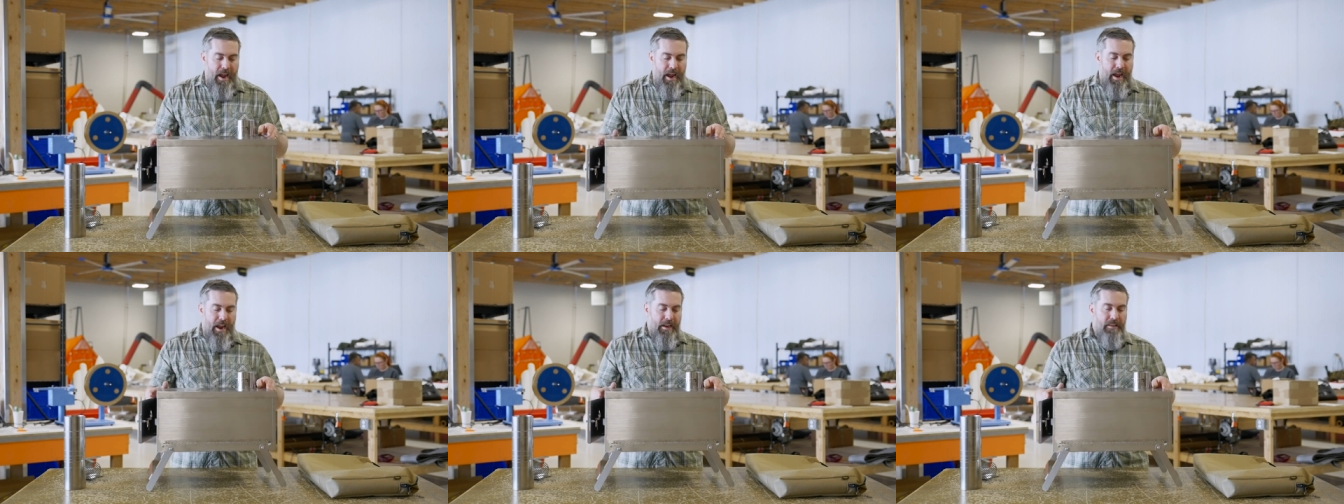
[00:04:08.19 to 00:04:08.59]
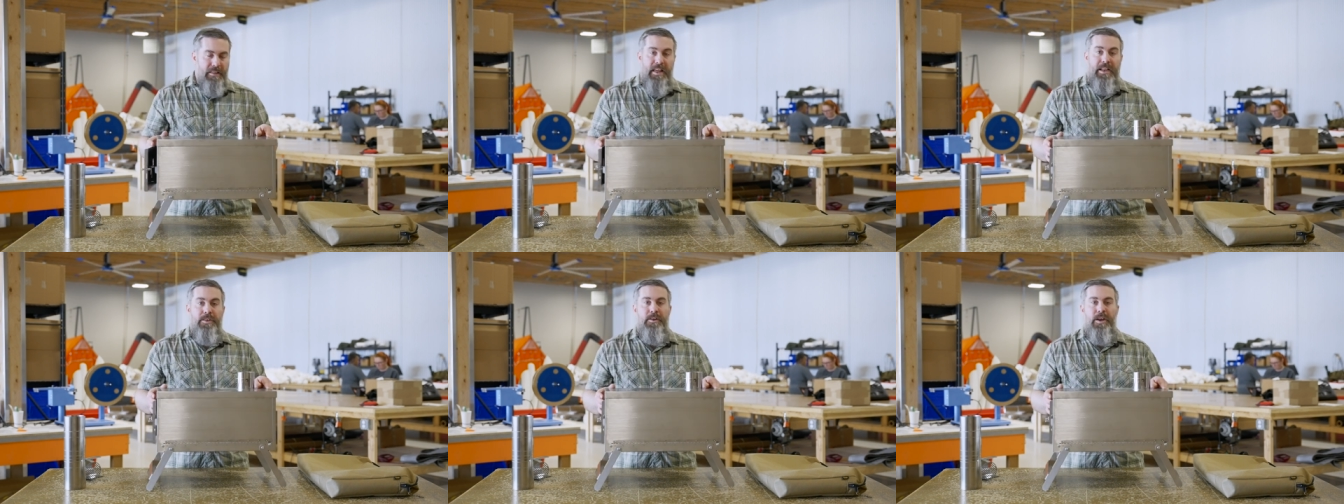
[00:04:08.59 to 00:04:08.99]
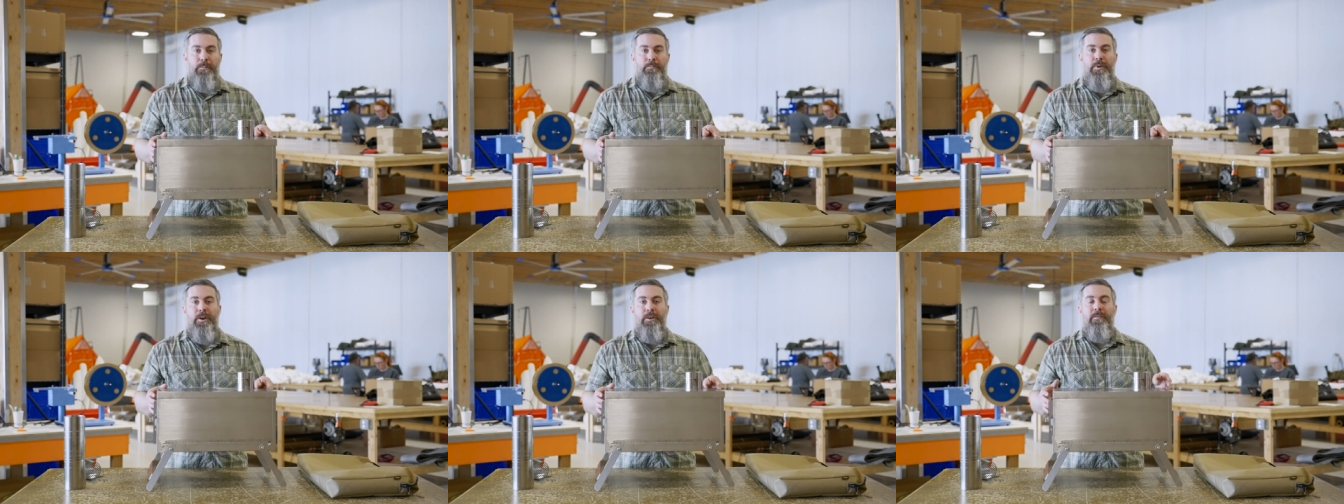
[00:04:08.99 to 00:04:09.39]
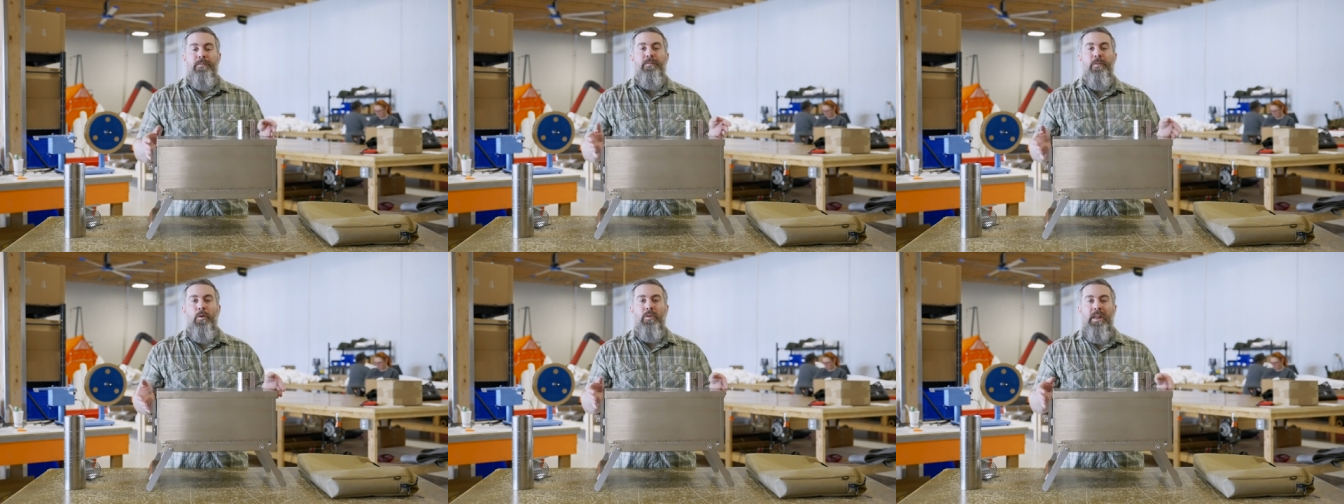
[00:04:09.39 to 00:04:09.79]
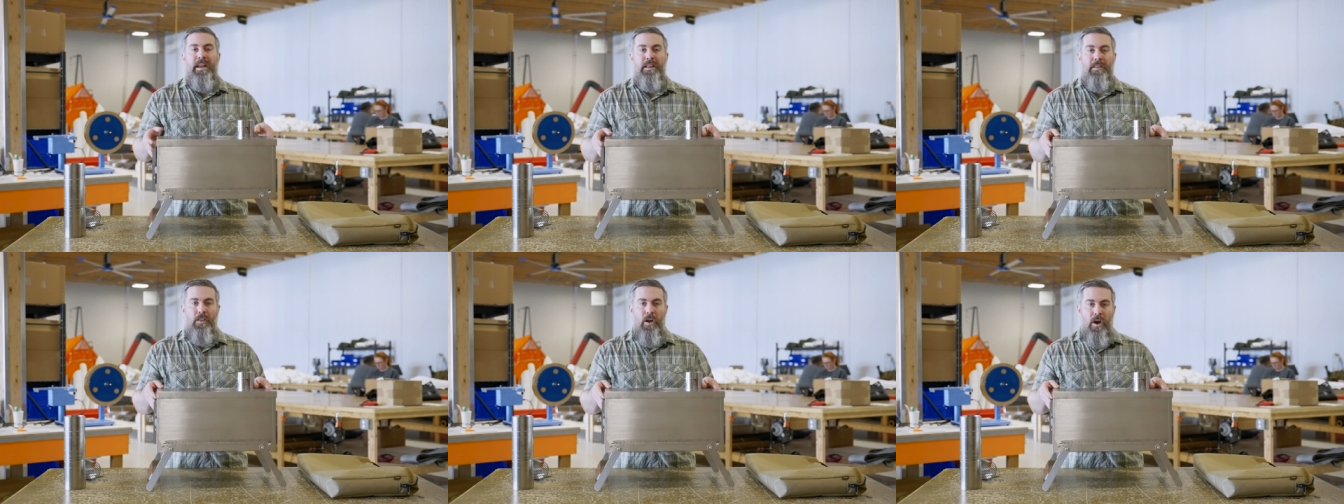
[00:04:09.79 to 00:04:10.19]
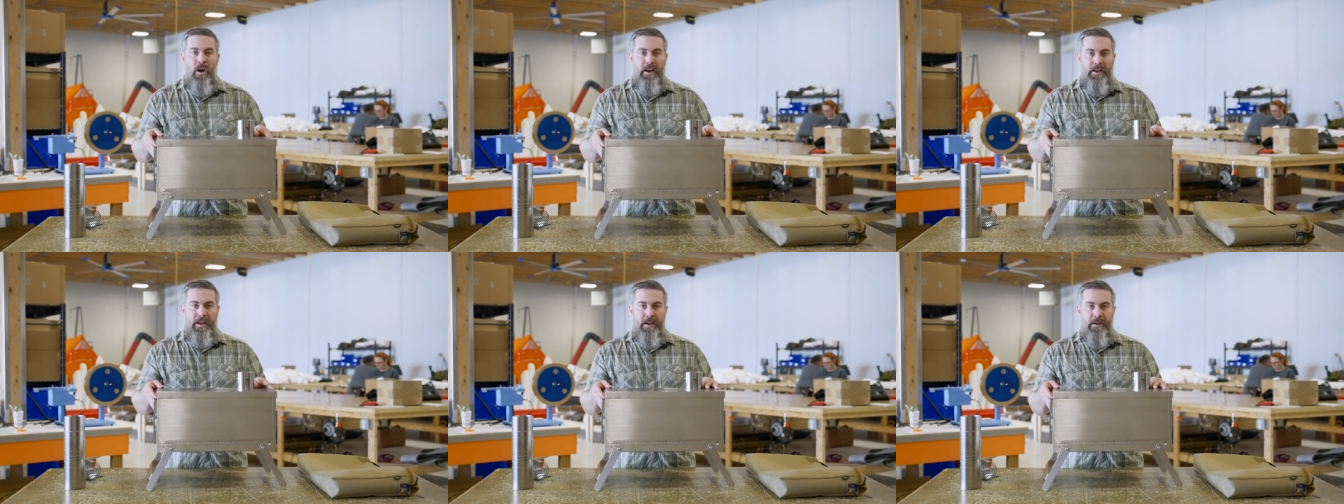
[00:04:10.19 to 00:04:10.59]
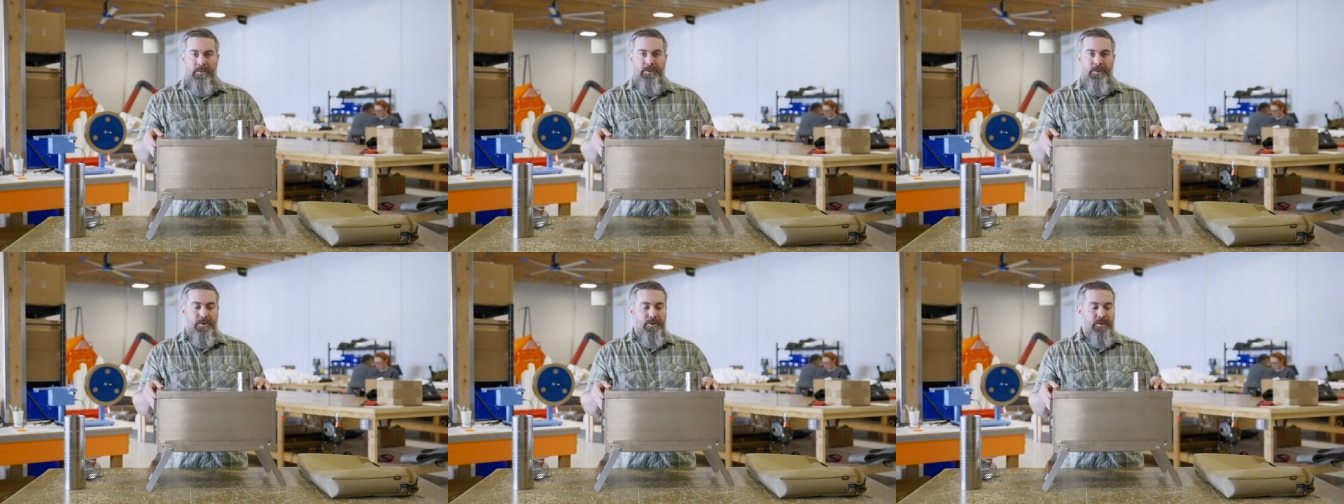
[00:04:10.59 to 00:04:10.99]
and then you can put a full length log in here. So